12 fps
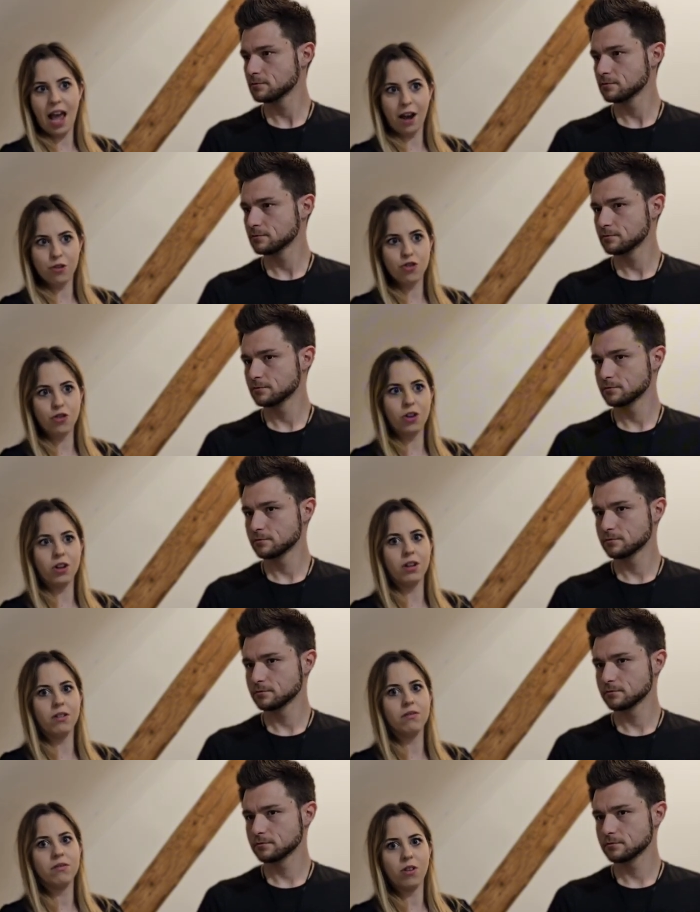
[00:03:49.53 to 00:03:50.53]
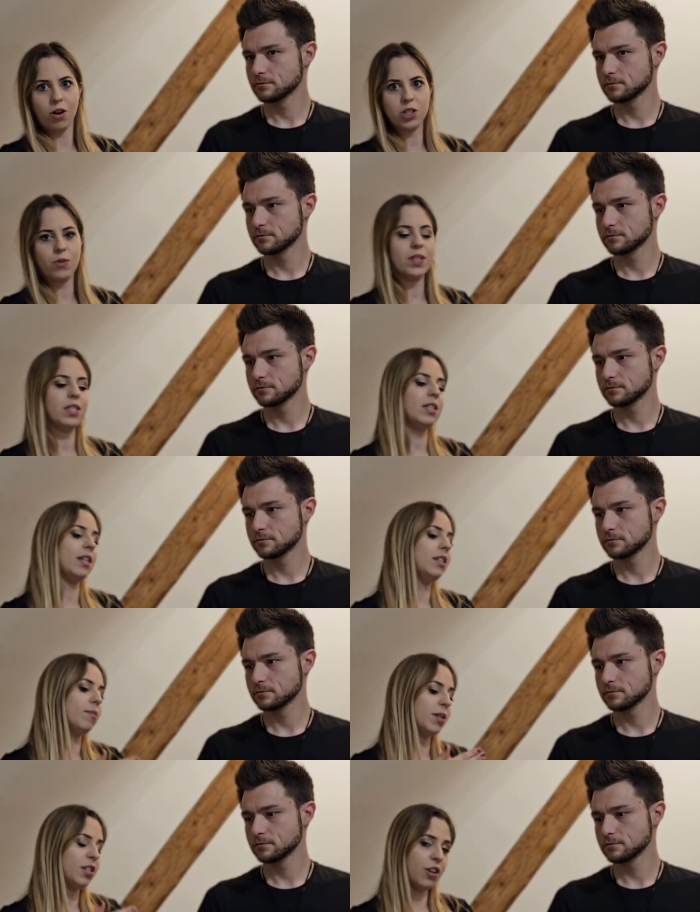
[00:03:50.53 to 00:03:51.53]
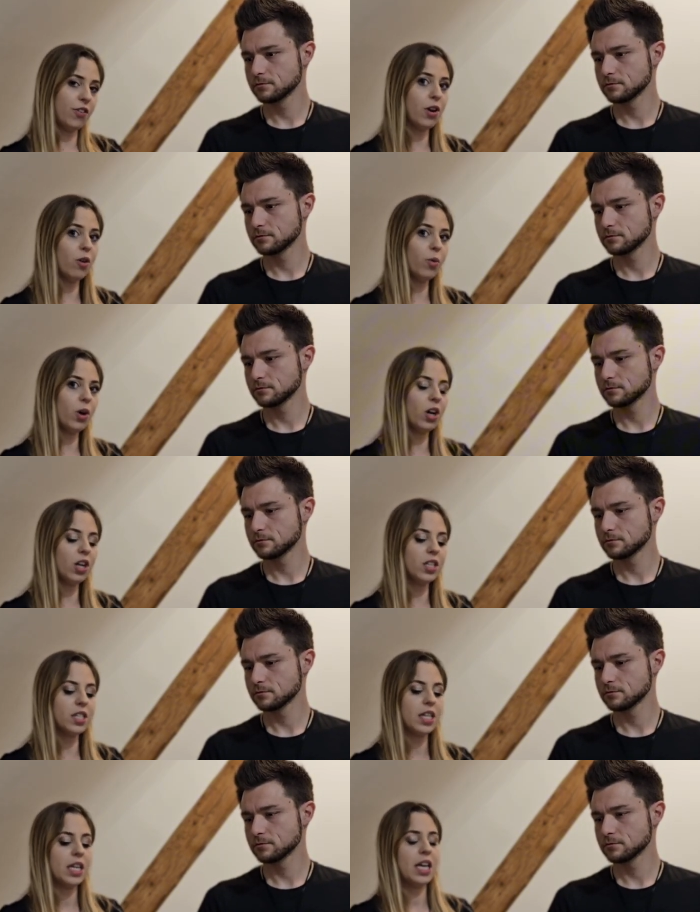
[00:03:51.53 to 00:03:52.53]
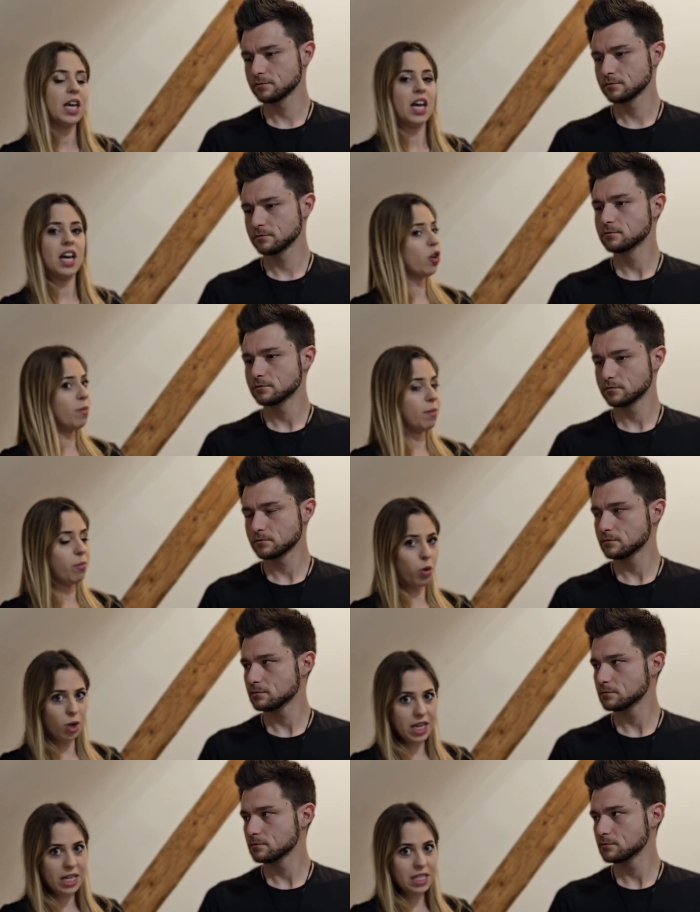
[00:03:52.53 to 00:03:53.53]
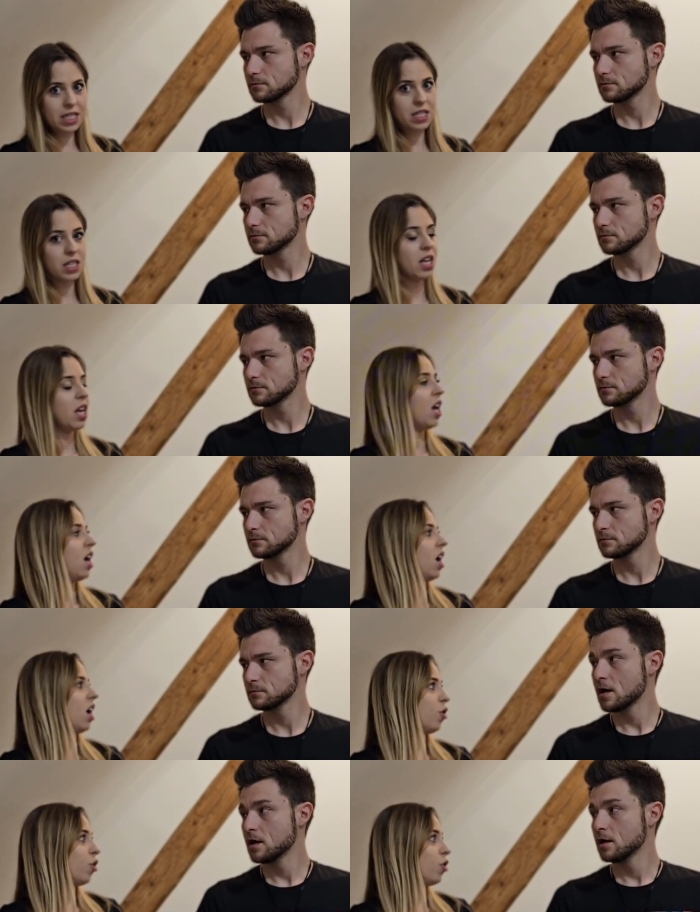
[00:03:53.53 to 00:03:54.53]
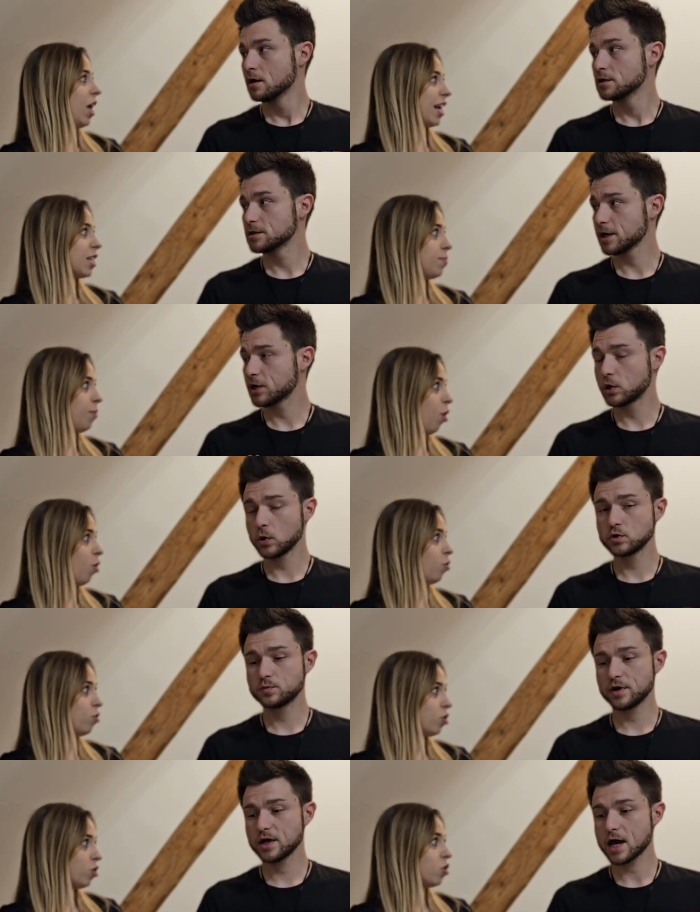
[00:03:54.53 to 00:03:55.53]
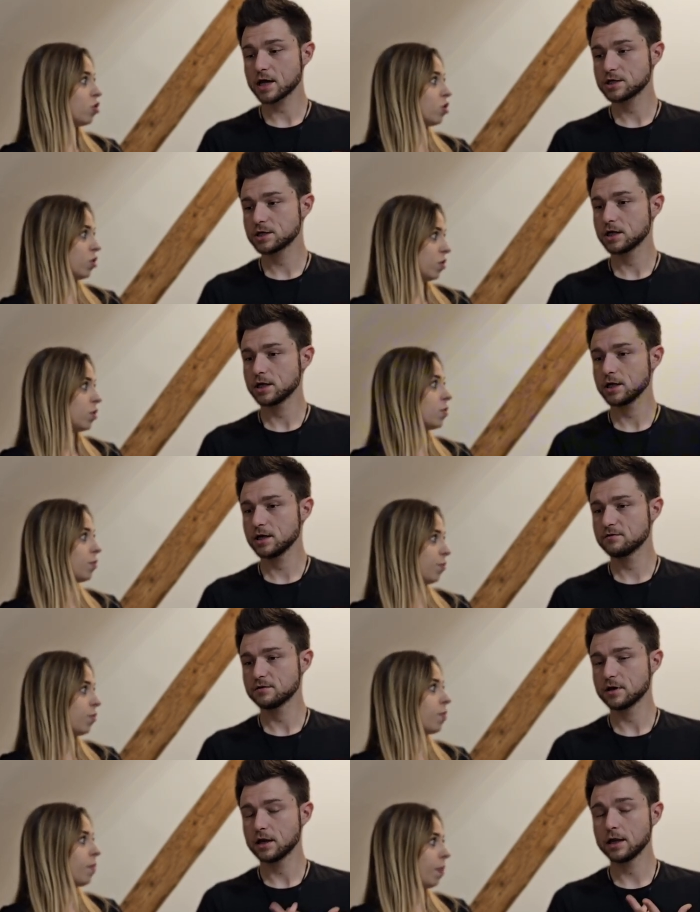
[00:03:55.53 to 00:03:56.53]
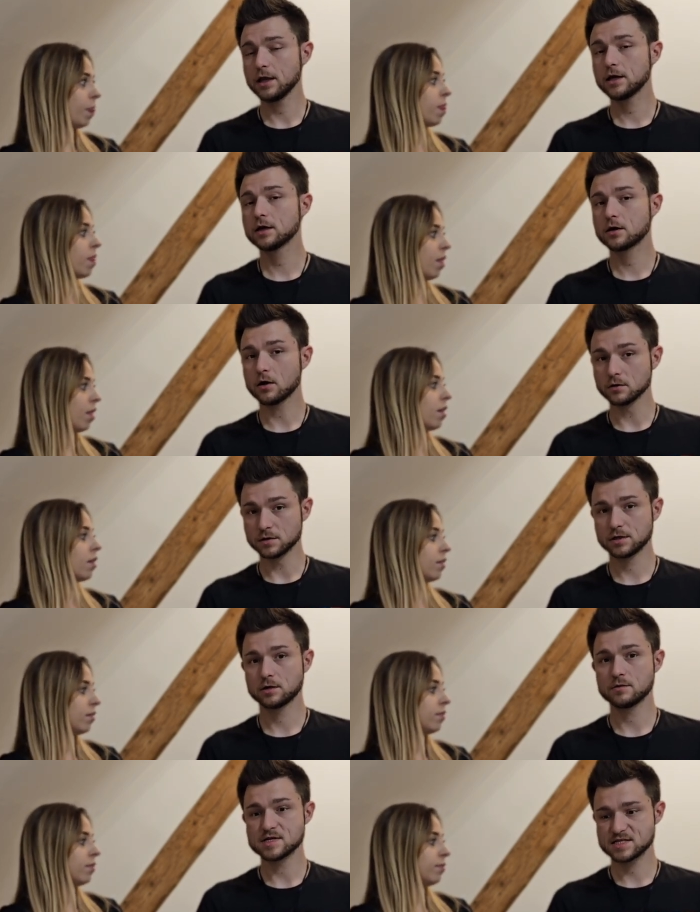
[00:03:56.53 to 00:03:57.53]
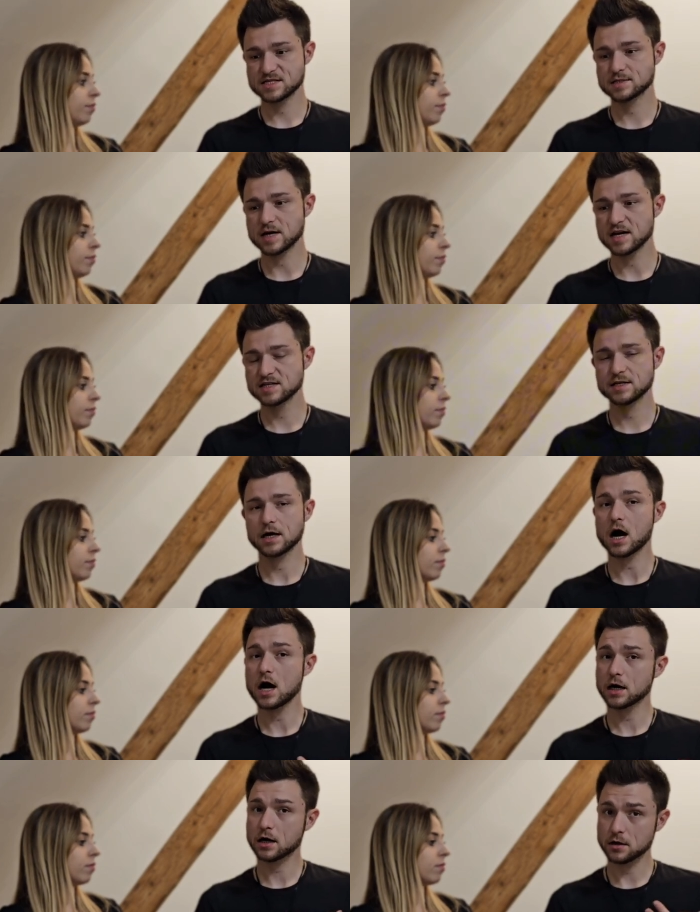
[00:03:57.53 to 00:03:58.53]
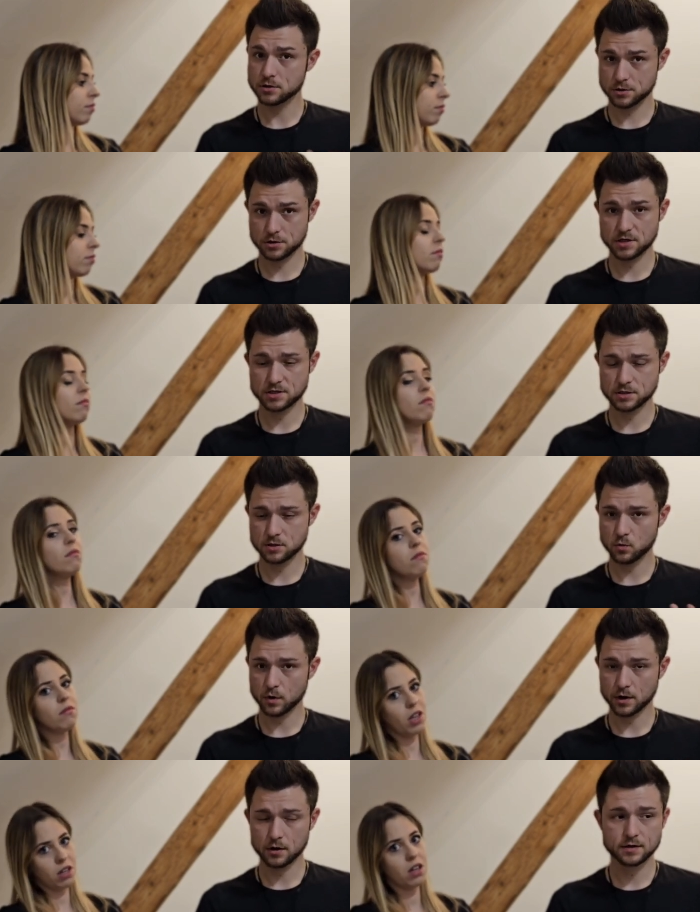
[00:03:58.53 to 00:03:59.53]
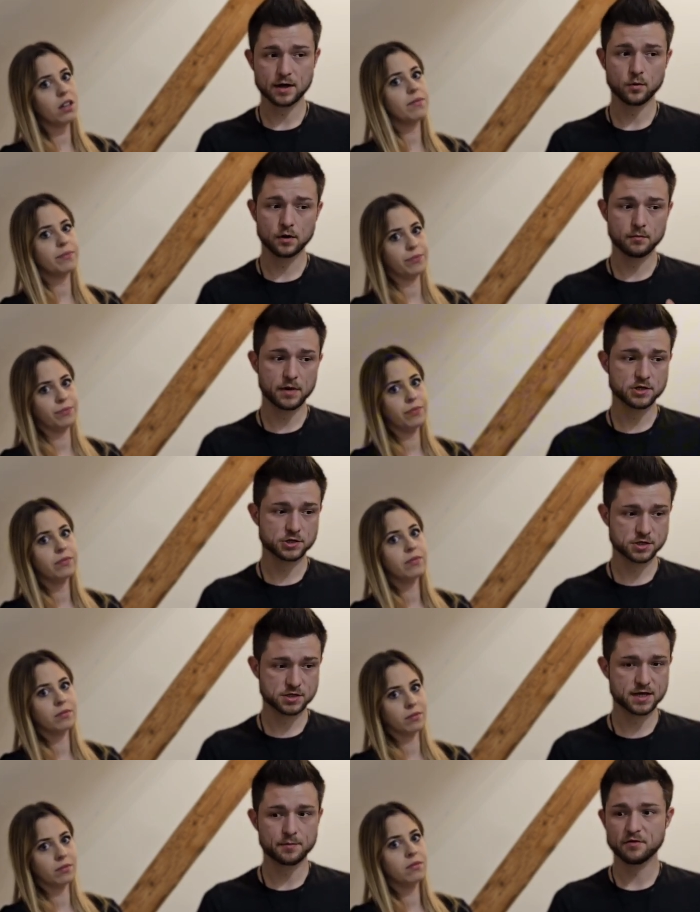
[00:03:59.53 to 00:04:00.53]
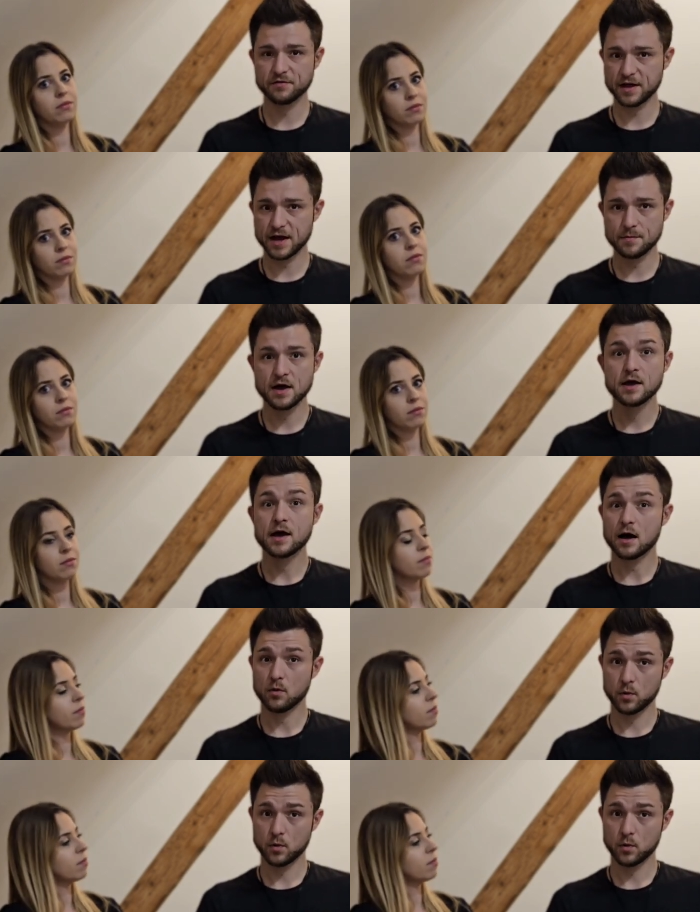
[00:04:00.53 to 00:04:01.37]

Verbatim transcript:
Speaker 1: actual consequences in the material world you could be bullied you could expose there could be
Speaker 2: actually even legal consequences guys there are countries in the world i will mention some of them i